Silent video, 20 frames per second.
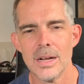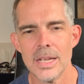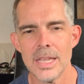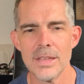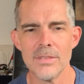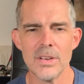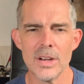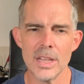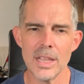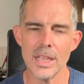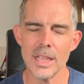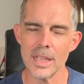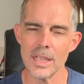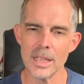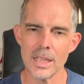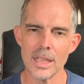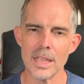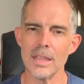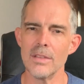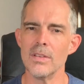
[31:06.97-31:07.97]
even
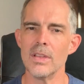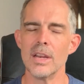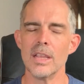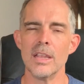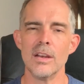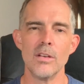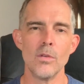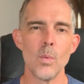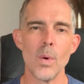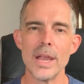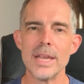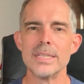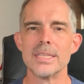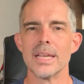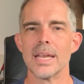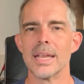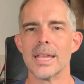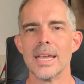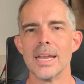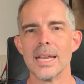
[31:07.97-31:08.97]
in
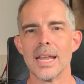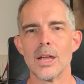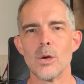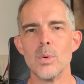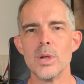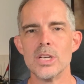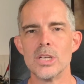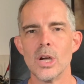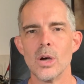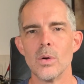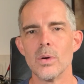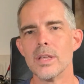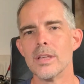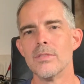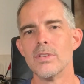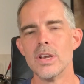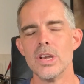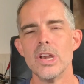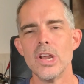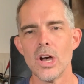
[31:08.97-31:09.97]
ways, again, like we don't
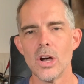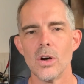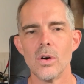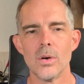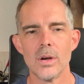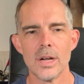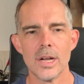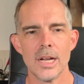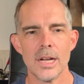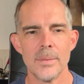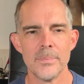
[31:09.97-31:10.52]
even know.